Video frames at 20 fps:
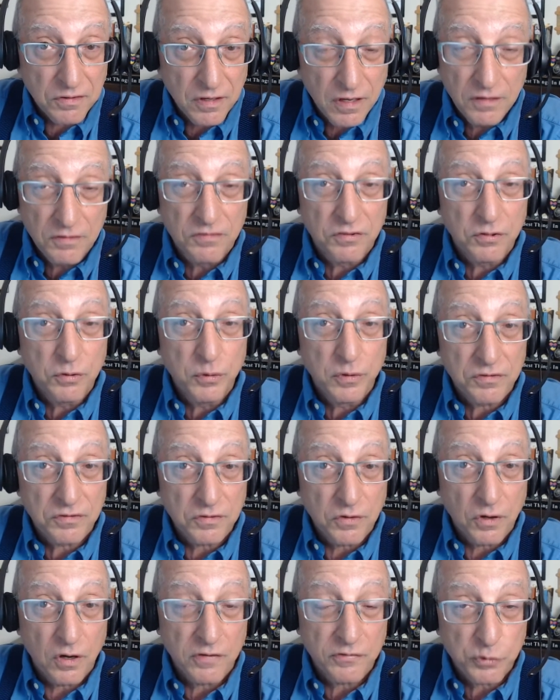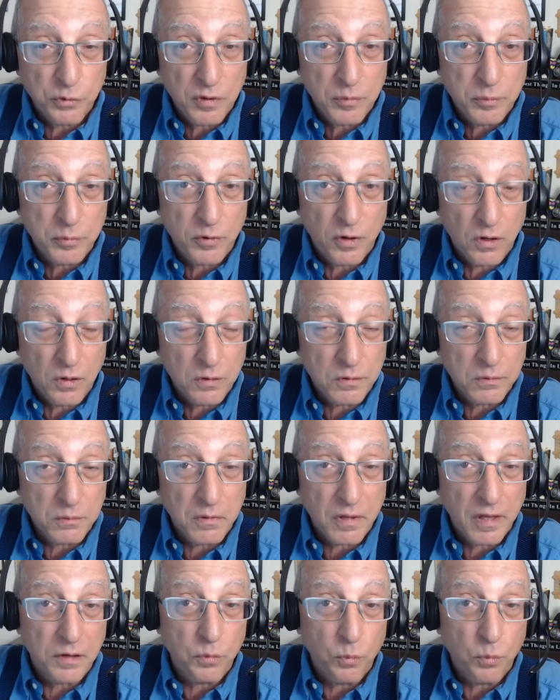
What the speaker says: into a software program like